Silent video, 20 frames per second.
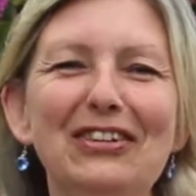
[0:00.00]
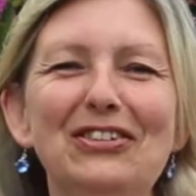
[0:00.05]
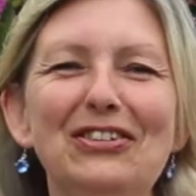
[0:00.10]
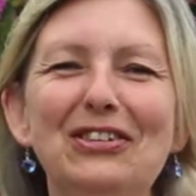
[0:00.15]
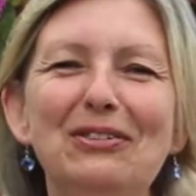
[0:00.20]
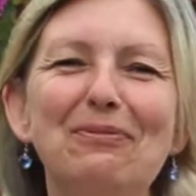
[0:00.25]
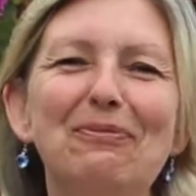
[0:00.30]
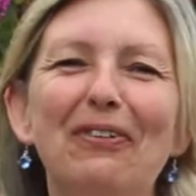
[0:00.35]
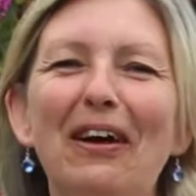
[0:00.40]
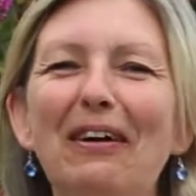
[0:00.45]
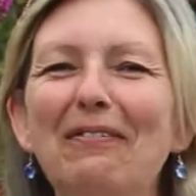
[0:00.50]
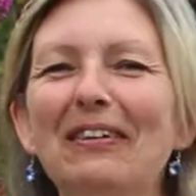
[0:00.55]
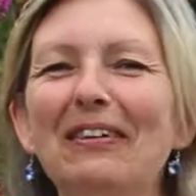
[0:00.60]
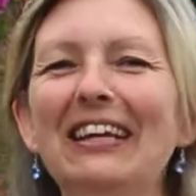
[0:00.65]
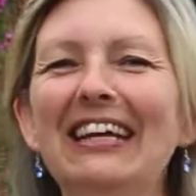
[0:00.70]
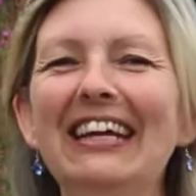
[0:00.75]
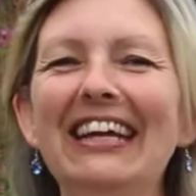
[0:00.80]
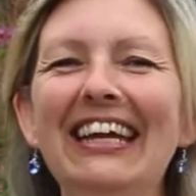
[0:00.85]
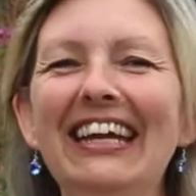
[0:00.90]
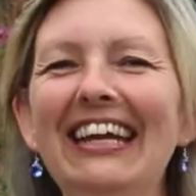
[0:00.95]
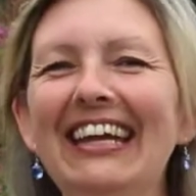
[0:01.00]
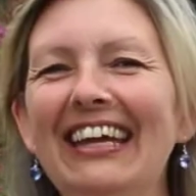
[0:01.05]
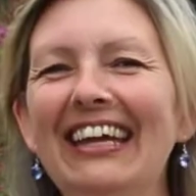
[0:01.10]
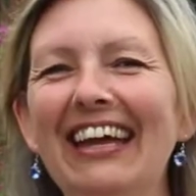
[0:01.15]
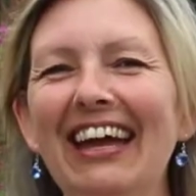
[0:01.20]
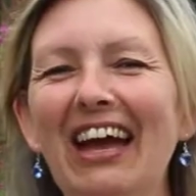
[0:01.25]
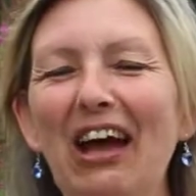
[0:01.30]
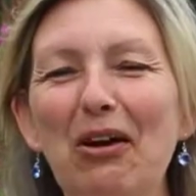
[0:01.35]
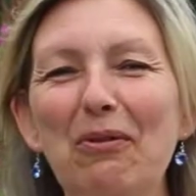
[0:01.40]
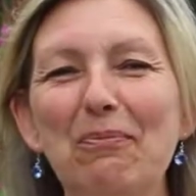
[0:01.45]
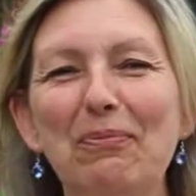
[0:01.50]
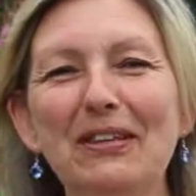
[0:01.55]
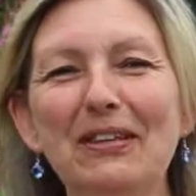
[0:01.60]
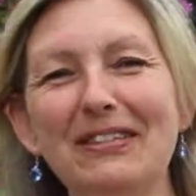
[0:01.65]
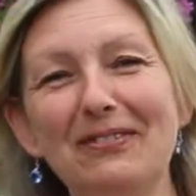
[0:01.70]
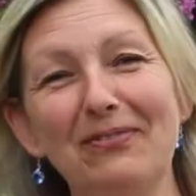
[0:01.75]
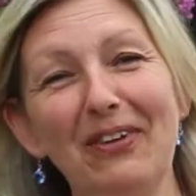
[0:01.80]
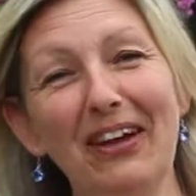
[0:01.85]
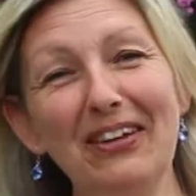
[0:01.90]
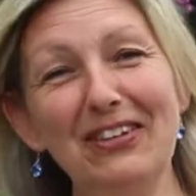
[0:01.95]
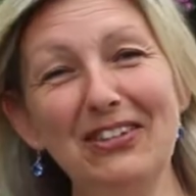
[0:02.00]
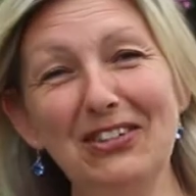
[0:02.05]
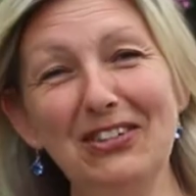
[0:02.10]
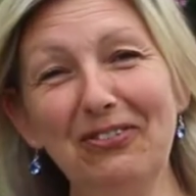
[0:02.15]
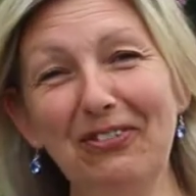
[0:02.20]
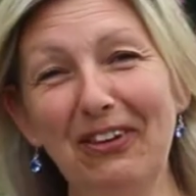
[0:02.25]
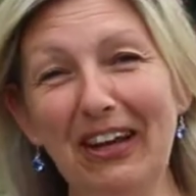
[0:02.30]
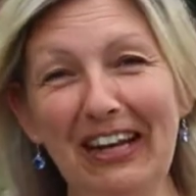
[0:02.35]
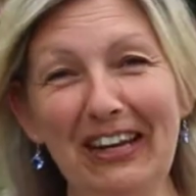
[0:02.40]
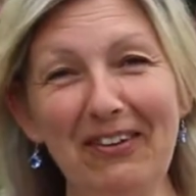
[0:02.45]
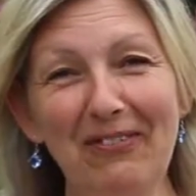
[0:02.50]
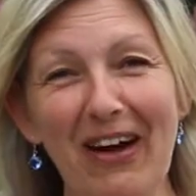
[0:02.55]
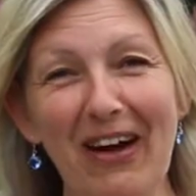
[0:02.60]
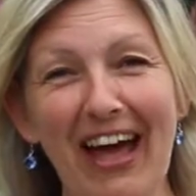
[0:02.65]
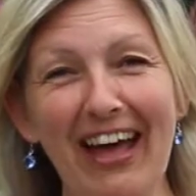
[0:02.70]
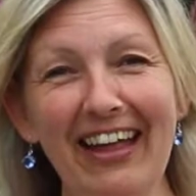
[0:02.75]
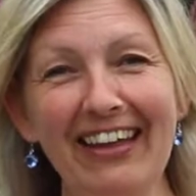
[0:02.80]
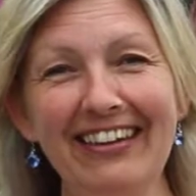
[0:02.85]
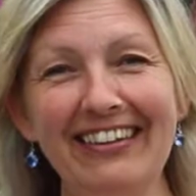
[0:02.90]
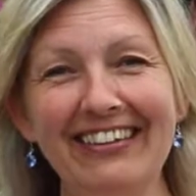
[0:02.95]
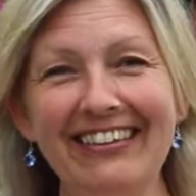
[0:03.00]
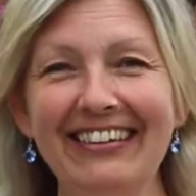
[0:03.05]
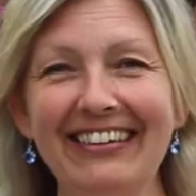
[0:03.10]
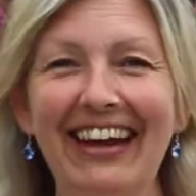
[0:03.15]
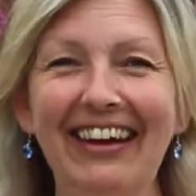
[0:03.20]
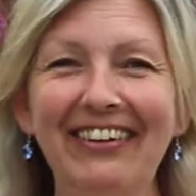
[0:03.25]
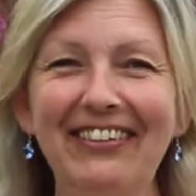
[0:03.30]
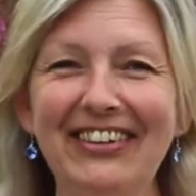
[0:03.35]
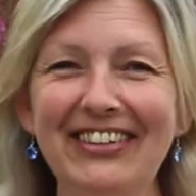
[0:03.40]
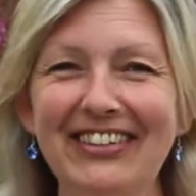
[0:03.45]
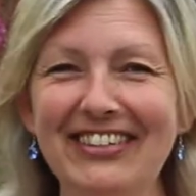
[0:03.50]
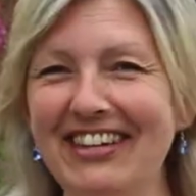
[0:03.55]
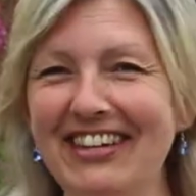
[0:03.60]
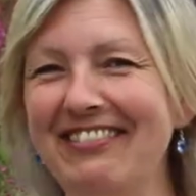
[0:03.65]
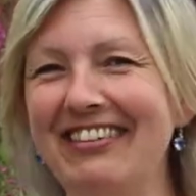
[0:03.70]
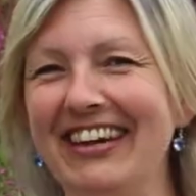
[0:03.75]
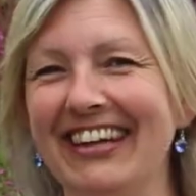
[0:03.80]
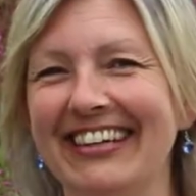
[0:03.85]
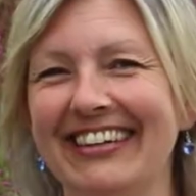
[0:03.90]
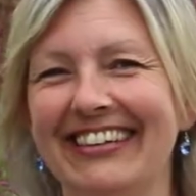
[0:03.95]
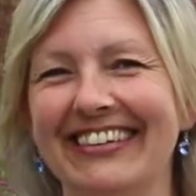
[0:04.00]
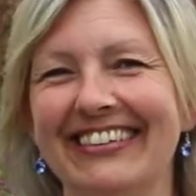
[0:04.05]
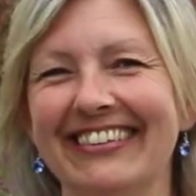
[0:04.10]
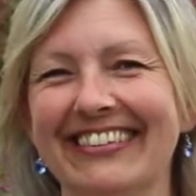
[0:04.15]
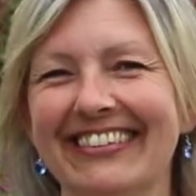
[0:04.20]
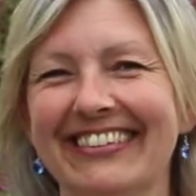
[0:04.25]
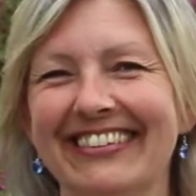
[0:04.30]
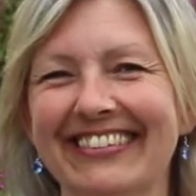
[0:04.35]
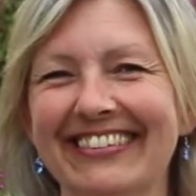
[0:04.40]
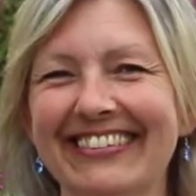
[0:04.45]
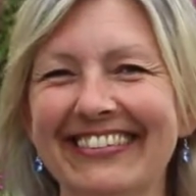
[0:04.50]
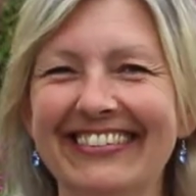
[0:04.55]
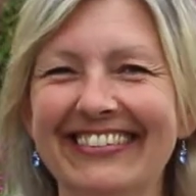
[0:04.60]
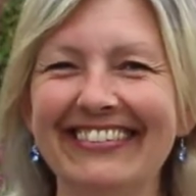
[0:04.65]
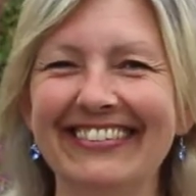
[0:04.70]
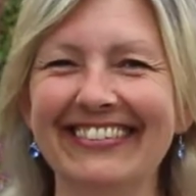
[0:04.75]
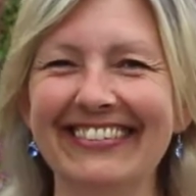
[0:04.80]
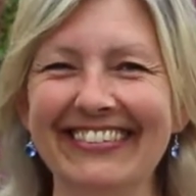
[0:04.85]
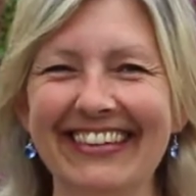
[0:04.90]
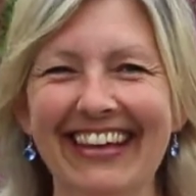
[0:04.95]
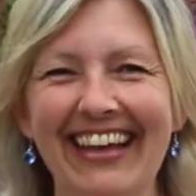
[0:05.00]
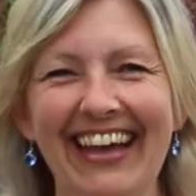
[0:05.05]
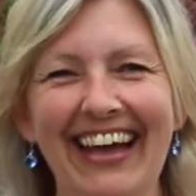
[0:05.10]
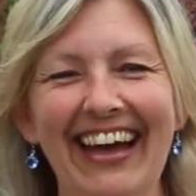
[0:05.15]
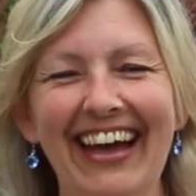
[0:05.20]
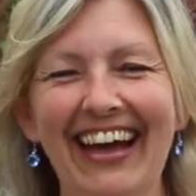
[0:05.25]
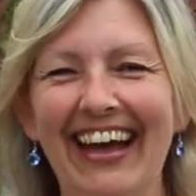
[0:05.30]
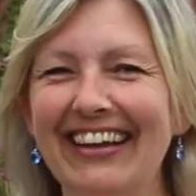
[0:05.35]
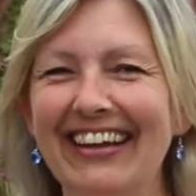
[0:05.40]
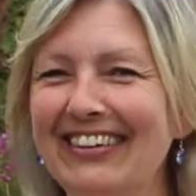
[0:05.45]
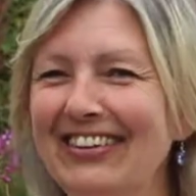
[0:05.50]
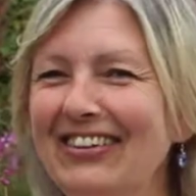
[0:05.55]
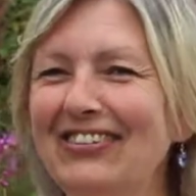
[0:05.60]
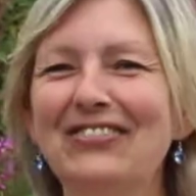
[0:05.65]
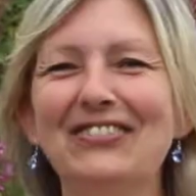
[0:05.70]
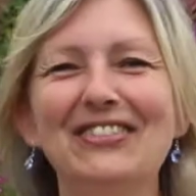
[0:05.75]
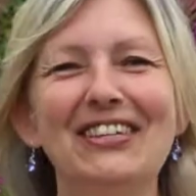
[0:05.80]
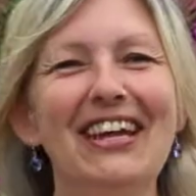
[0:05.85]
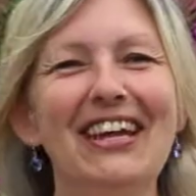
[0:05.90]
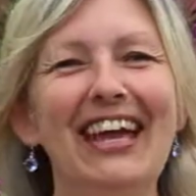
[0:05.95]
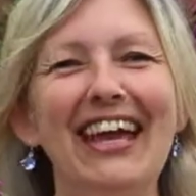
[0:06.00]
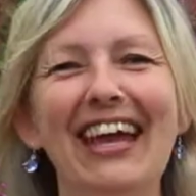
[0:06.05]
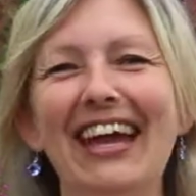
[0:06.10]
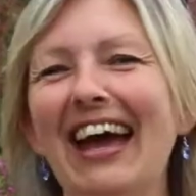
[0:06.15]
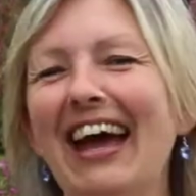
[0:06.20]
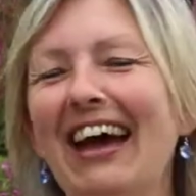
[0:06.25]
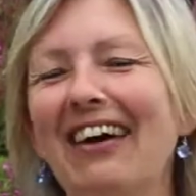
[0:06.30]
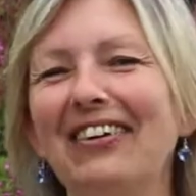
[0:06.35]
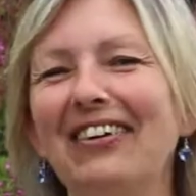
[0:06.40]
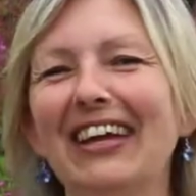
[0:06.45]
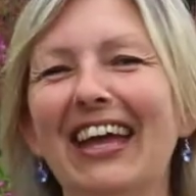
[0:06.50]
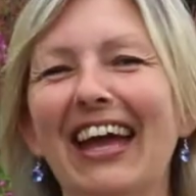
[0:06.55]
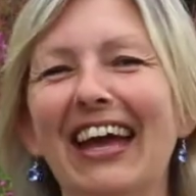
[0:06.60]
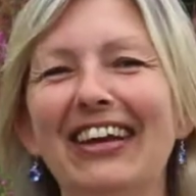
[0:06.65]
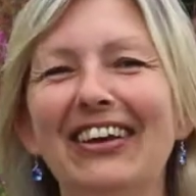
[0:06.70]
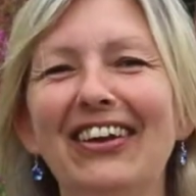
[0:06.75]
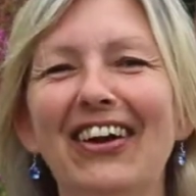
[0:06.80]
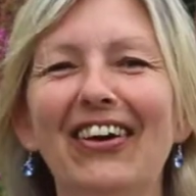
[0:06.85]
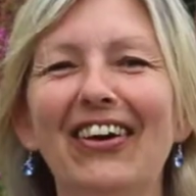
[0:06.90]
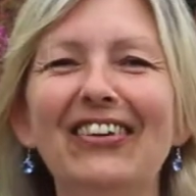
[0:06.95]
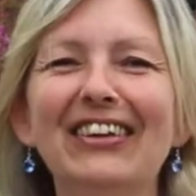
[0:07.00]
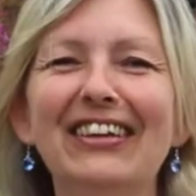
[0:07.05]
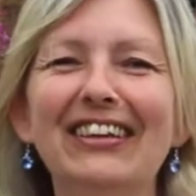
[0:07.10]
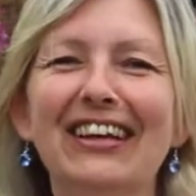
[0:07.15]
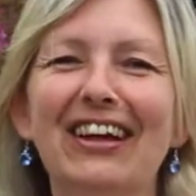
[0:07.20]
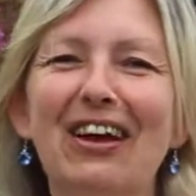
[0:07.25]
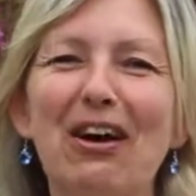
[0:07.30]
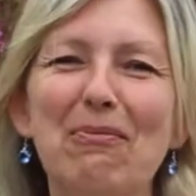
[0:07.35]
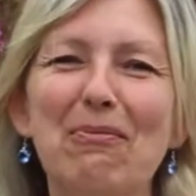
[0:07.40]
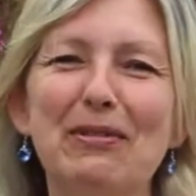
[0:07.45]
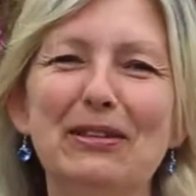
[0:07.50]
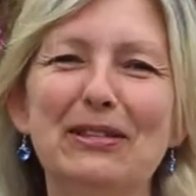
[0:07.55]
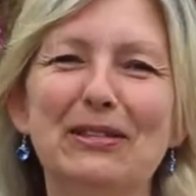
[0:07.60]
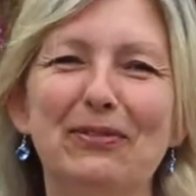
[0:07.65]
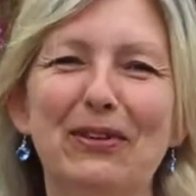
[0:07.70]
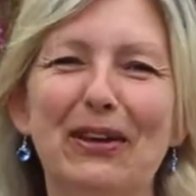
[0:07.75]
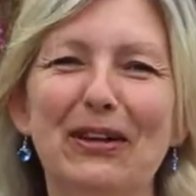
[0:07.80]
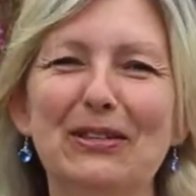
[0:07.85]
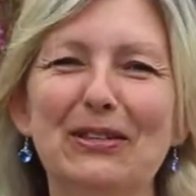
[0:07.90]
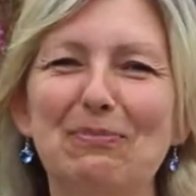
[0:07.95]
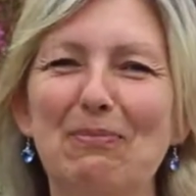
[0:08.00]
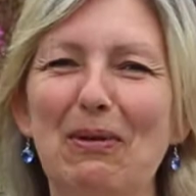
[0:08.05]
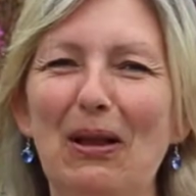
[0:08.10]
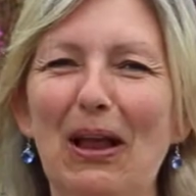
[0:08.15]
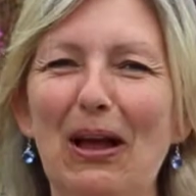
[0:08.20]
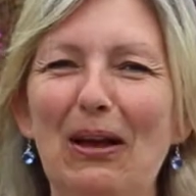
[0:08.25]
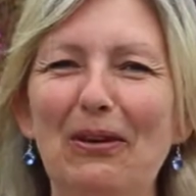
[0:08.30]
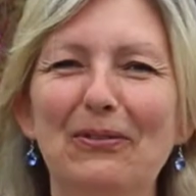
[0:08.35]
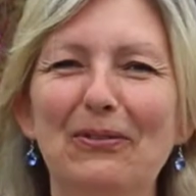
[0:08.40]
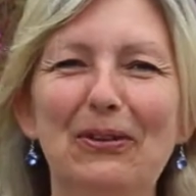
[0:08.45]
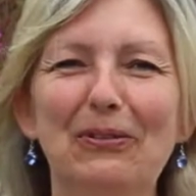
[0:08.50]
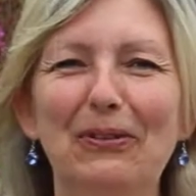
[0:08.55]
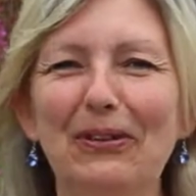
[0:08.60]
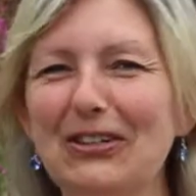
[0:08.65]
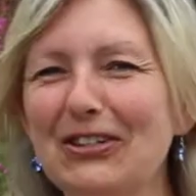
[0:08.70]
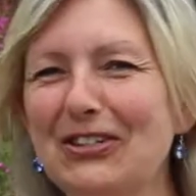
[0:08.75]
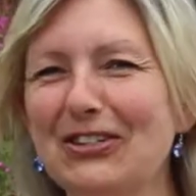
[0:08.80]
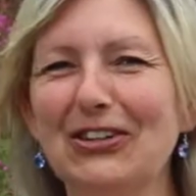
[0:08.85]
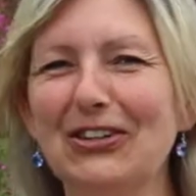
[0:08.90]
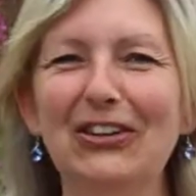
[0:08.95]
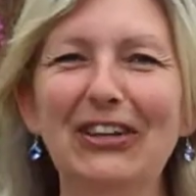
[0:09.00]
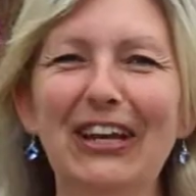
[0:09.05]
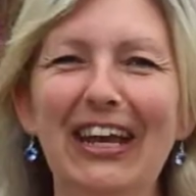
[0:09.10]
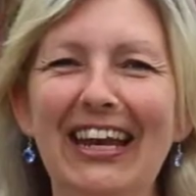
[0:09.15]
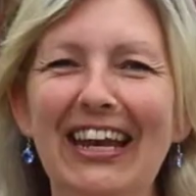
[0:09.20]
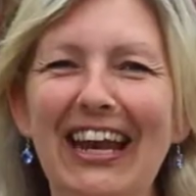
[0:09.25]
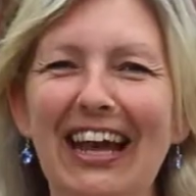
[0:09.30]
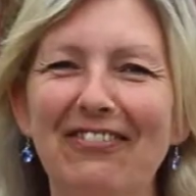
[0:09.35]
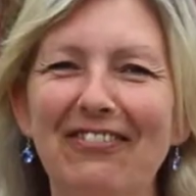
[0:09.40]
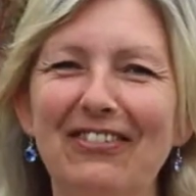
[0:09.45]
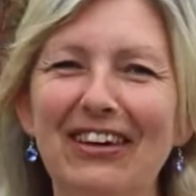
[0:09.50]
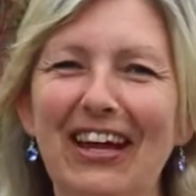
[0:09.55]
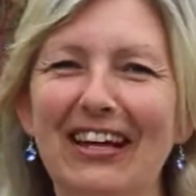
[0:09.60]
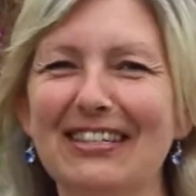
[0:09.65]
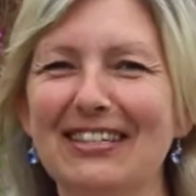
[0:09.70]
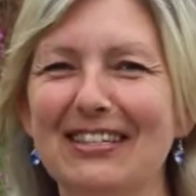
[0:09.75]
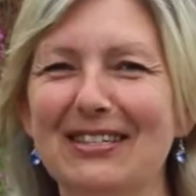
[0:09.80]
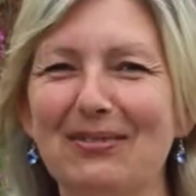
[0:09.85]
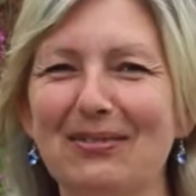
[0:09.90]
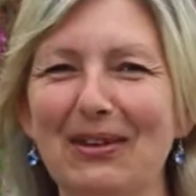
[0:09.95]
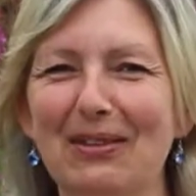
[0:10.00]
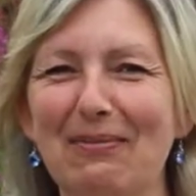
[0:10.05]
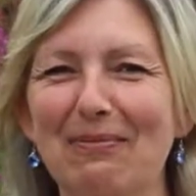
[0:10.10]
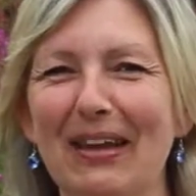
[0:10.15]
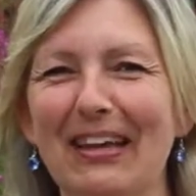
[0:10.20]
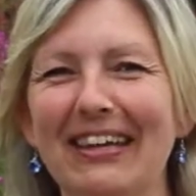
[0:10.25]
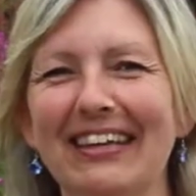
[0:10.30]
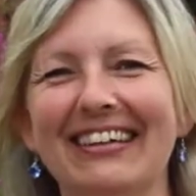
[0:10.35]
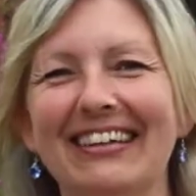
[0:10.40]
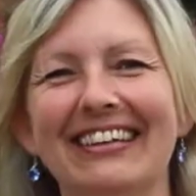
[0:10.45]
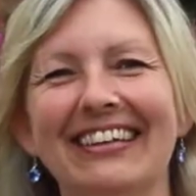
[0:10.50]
YouTube family. Hope this finds you really well. How are you doing? I'd love to hear how you're getting on in the comments fields below if you want to join in and have natters with me.